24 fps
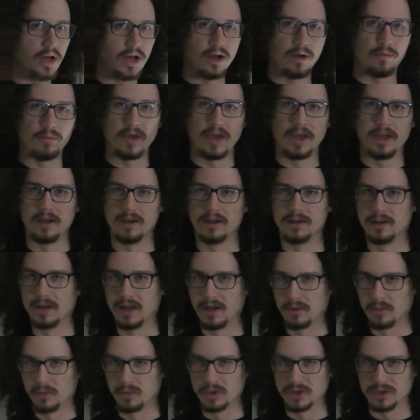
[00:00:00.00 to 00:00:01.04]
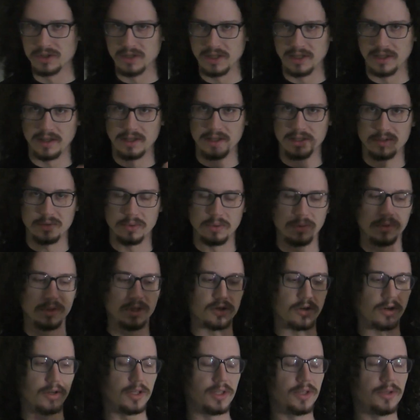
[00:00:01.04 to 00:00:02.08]
mu
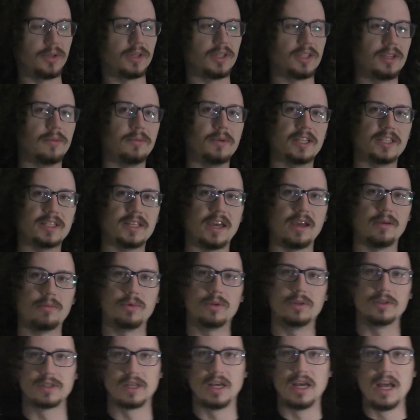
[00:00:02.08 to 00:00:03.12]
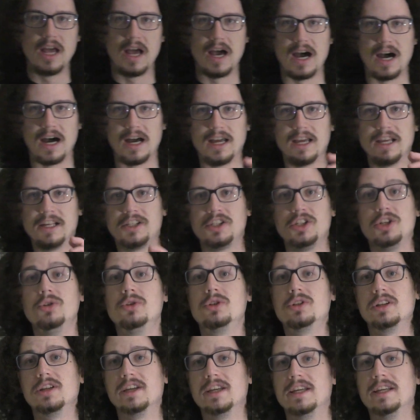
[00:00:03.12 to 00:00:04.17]
is less than the arbitrary
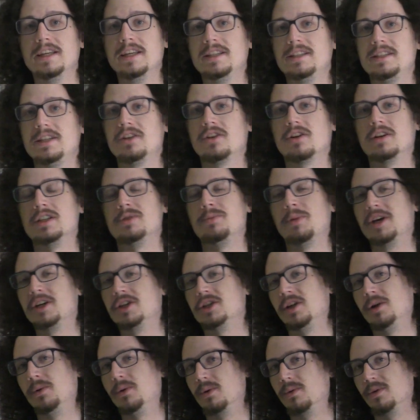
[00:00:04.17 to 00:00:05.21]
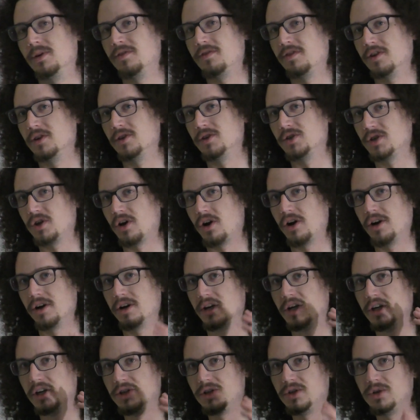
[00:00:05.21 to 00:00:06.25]
constant. All right, one thing that I'll note,
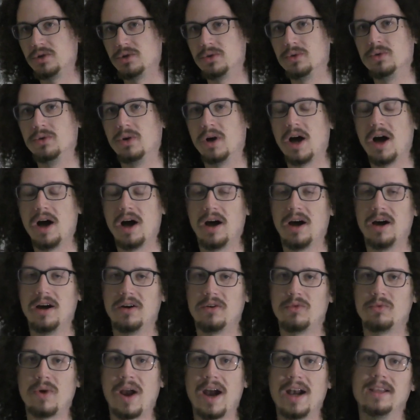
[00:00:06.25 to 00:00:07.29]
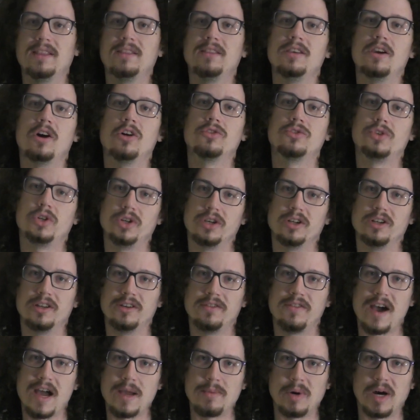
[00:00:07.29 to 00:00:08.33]
and we'll see this when we start doing
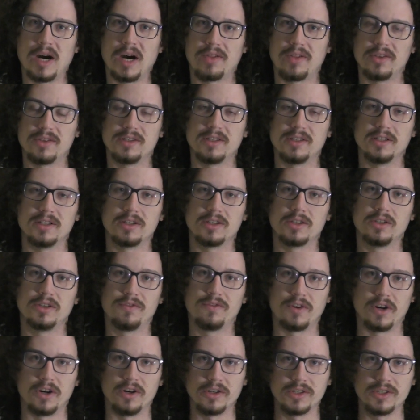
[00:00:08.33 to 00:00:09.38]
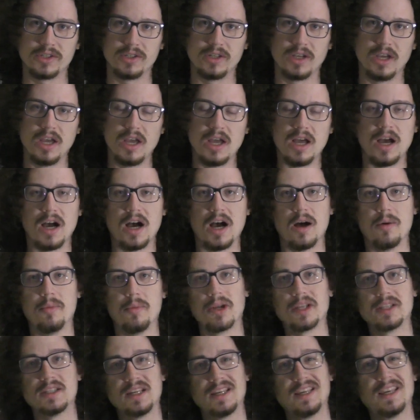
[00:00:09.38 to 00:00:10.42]
some examples, it's usually
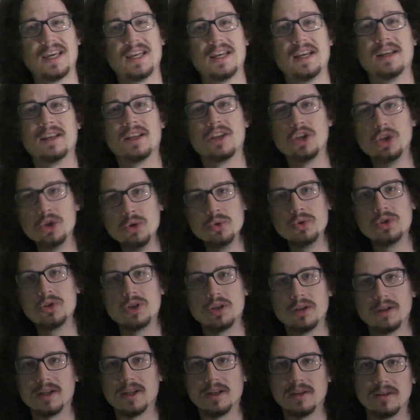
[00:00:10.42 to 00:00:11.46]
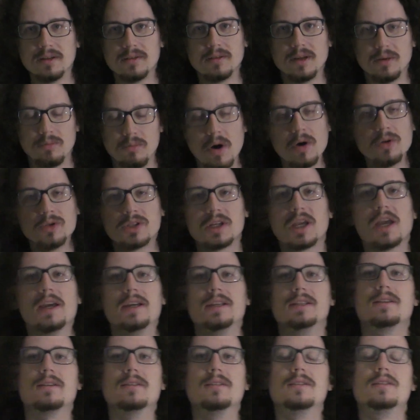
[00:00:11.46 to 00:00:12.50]
easier, especially when we first start,
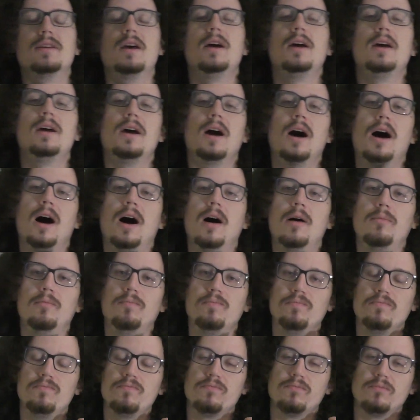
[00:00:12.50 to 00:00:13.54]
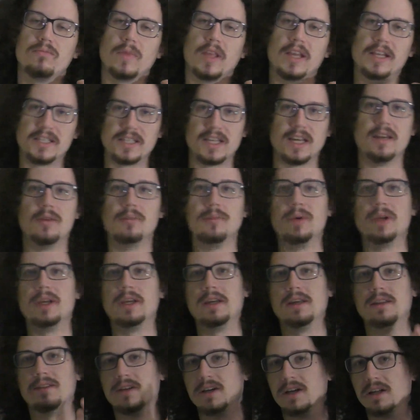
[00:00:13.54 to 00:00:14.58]
to write the alternative
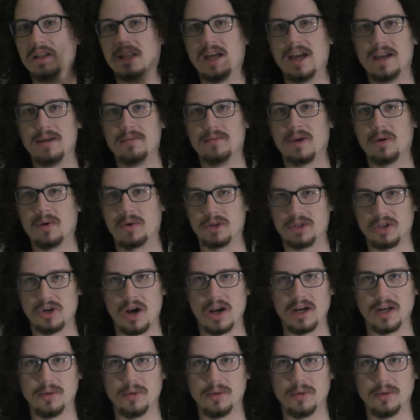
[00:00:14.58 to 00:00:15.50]
hypothesis first,